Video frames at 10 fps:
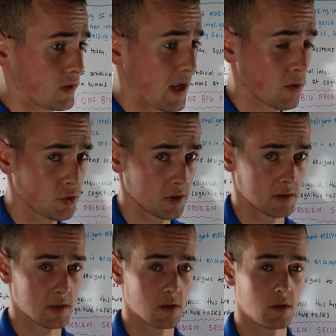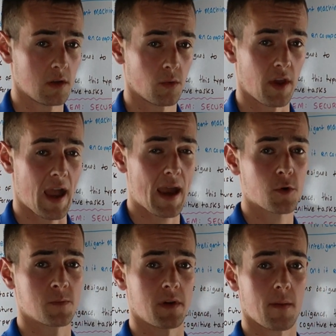more intelligent, you know, the
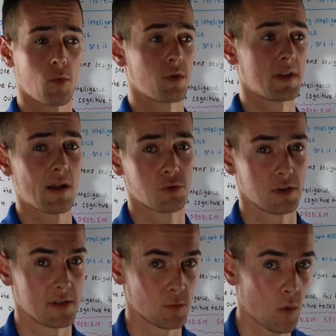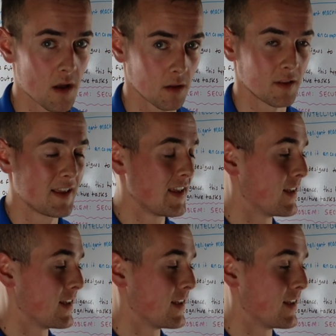hackers become more intelligent as well.